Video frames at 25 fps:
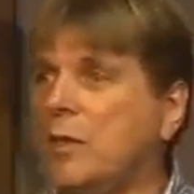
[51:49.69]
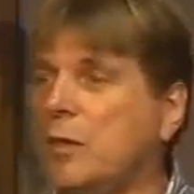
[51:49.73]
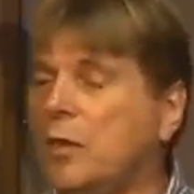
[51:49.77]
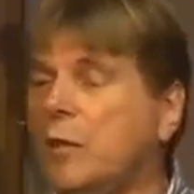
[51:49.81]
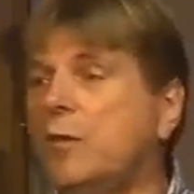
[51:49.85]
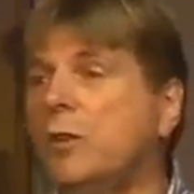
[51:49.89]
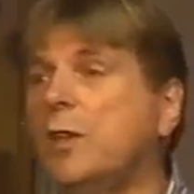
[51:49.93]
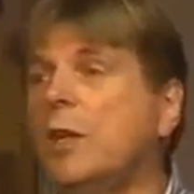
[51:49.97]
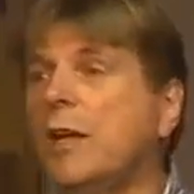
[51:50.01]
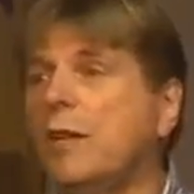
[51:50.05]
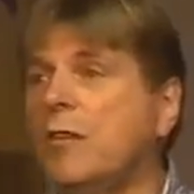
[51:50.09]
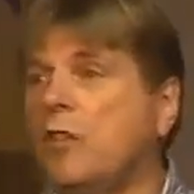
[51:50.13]
So
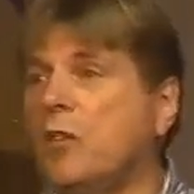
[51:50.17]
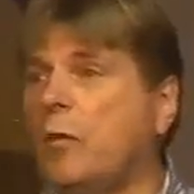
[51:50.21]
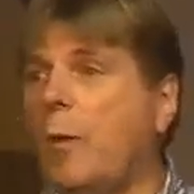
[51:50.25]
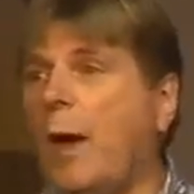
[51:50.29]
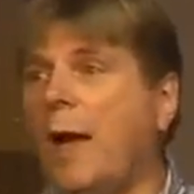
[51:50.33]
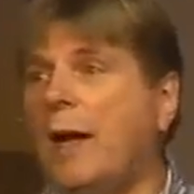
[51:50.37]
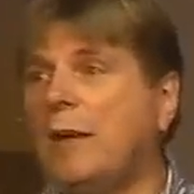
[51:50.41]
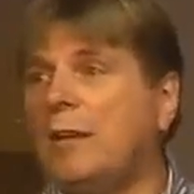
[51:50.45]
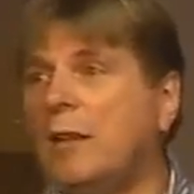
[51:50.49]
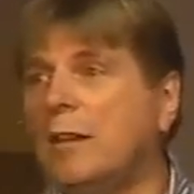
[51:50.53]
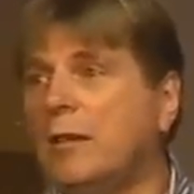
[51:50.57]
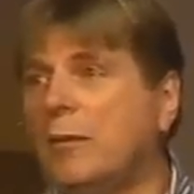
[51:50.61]
if you got
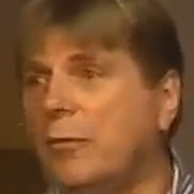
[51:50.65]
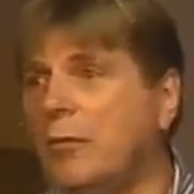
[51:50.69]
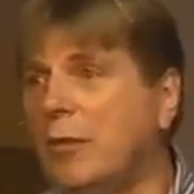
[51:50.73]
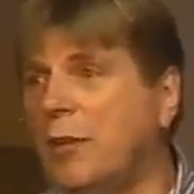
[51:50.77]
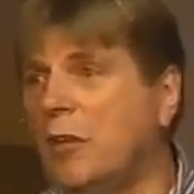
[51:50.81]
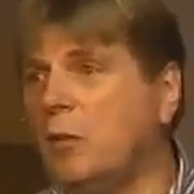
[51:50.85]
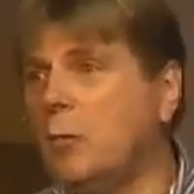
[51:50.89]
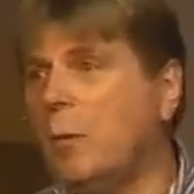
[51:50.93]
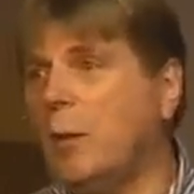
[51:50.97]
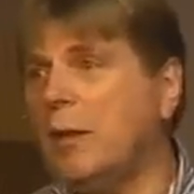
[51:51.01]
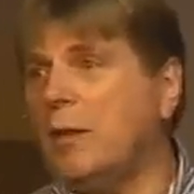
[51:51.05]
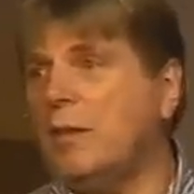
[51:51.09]
smacked in the
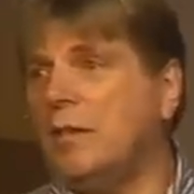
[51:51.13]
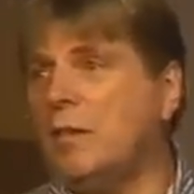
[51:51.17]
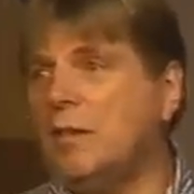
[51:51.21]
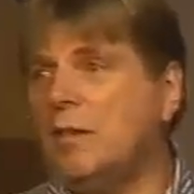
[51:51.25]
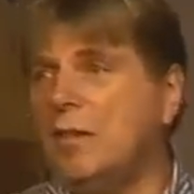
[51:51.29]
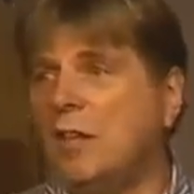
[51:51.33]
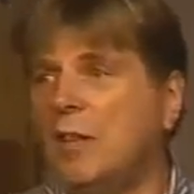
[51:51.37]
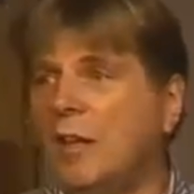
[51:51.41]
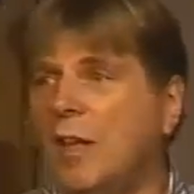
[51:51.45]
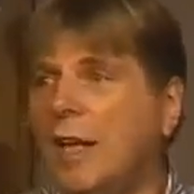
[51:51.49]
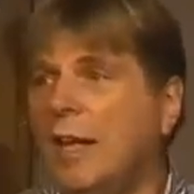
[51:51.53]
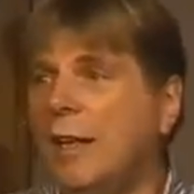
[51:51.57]
face by this
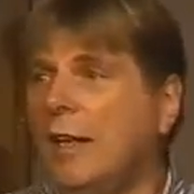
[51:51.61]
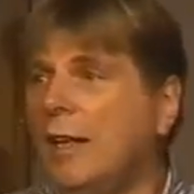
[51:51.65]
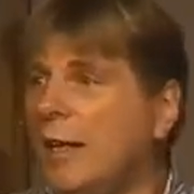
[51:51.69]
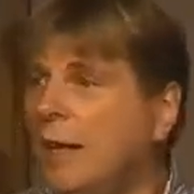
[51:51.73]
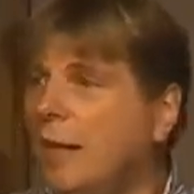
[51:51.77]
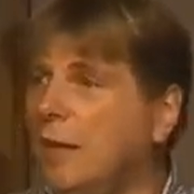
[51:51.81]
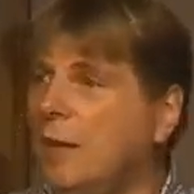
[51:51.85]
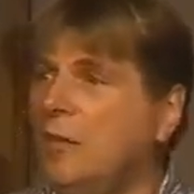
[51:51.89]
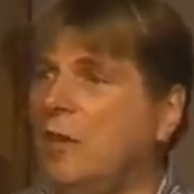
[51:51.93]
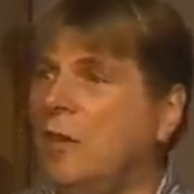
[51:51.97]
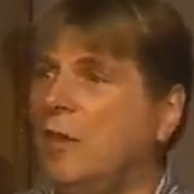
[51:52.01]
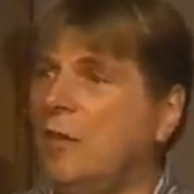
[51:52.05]
today,
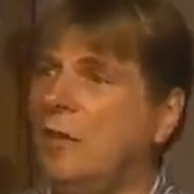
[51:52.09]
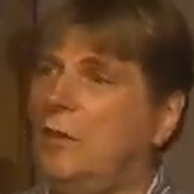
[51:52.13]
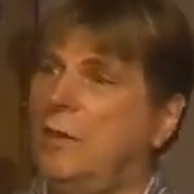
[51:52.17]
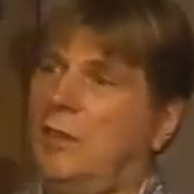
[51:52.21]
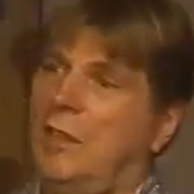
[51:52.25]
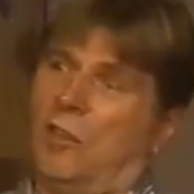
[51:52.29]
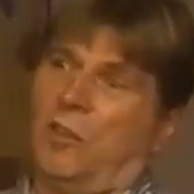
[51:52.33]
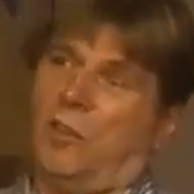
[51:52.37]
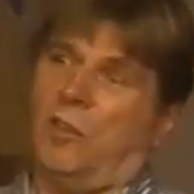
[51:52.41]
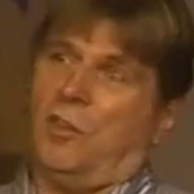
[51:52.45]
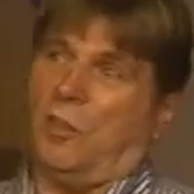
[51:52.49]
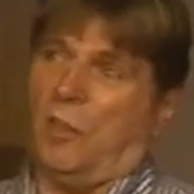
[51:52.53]
just
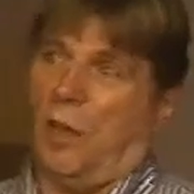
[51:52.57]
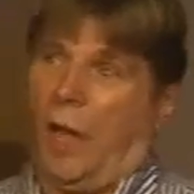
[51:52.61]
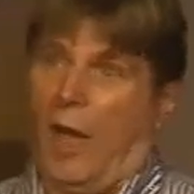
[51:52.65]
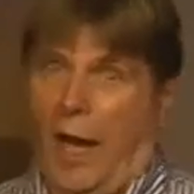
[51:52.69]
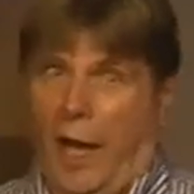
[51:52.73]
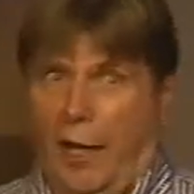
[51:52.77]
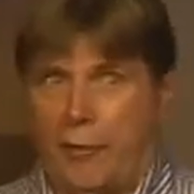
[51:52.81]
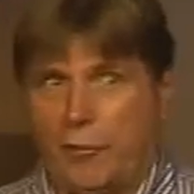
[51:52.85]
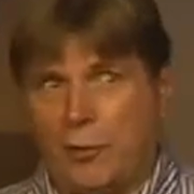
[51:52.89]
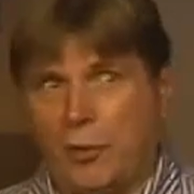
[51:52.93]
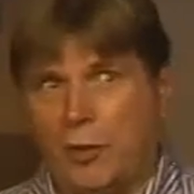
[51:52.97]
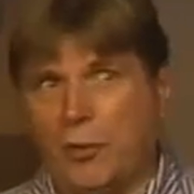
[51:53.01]
because you say,
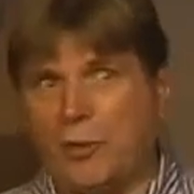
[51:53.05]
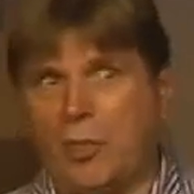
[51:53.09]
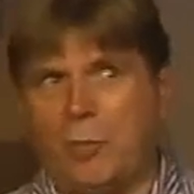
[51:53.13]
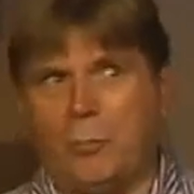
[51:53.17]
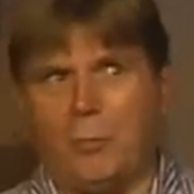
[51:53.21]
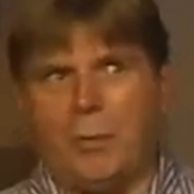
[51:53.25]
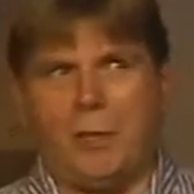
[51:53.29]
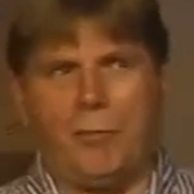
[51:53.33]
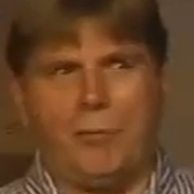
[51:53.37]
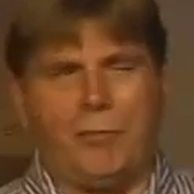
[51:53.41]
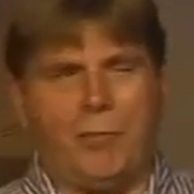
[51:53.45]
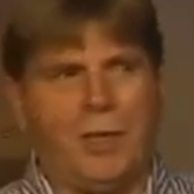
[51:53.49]
I haven't looked at
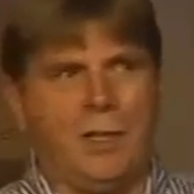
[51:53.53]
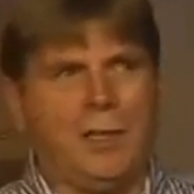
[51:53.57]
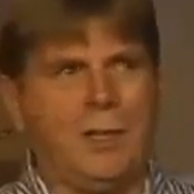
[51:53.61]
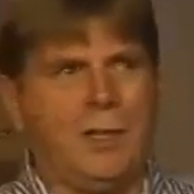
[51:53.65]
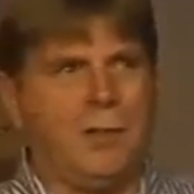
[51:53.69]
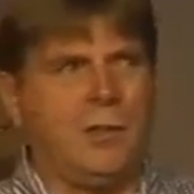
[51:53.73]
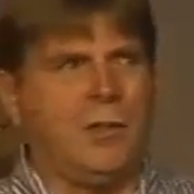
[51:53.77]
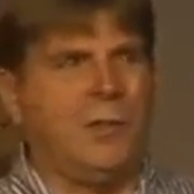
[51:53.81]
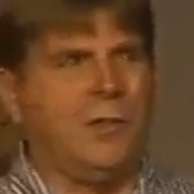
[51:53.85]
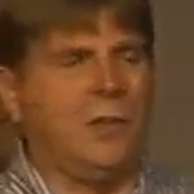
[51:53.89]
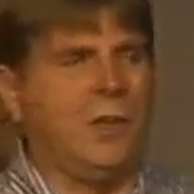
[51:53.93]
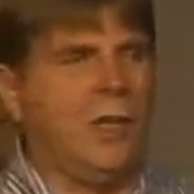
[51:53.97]
my
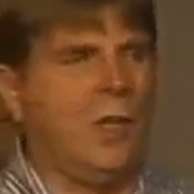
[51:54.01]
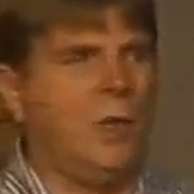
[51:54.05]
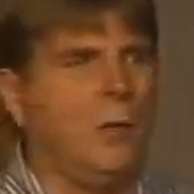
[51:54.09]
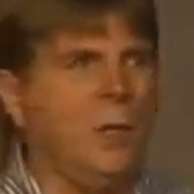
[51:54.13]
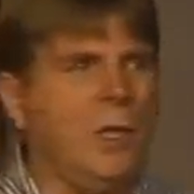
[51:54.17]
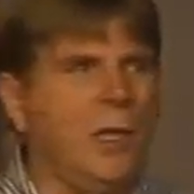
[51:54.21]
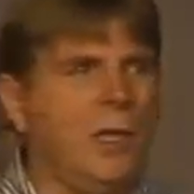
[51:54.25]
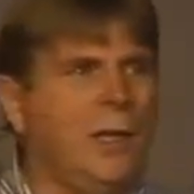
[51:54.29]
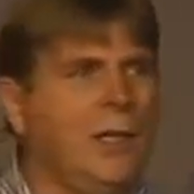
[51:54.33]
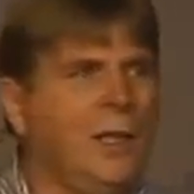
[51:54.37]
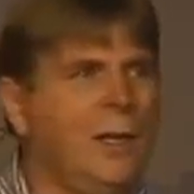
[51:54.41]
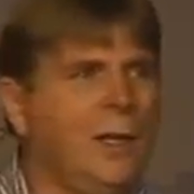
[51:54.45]
finances that
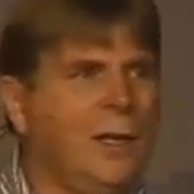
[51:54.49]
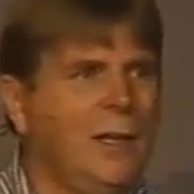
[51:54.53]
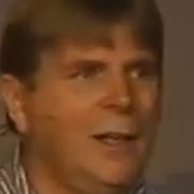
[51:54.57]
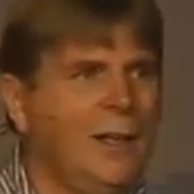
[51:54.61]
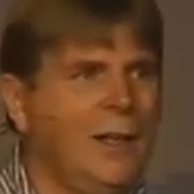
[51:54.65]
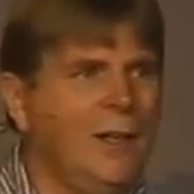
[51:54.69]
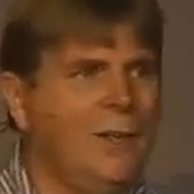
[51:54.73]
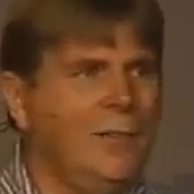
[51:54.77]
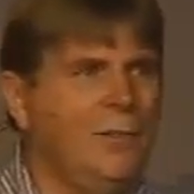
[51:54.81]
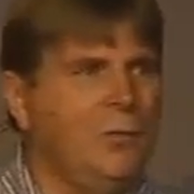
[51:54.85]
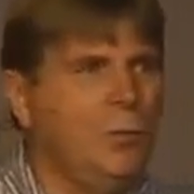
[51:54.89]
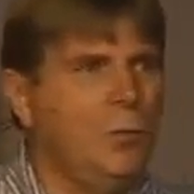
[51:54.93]
way,
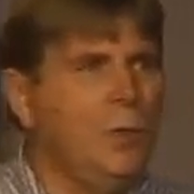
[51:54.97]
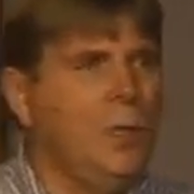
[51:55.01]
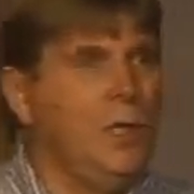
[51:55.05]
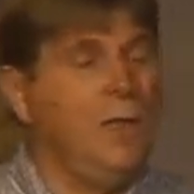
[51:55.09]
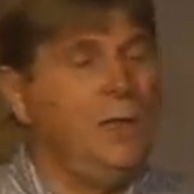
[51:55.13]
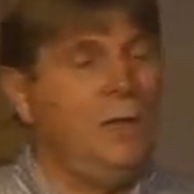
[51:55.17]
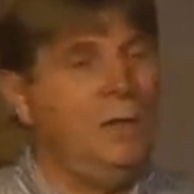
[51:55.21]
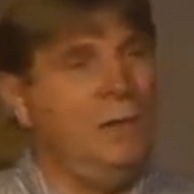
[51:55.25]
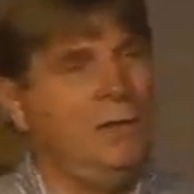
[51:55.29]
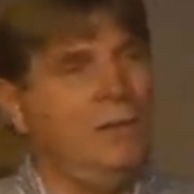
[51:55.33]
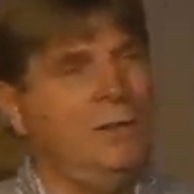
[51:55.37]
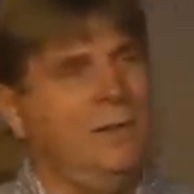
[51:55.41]

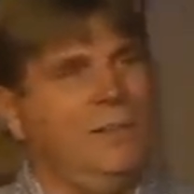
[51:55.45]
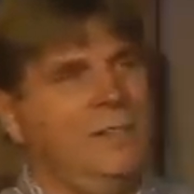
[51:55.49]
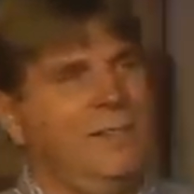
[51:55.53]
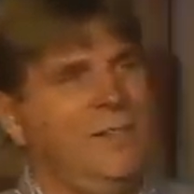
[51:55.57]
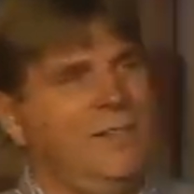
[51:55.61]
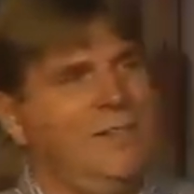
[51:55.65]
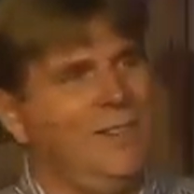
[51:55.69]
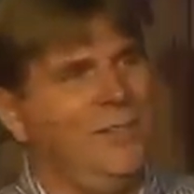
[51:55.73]
well,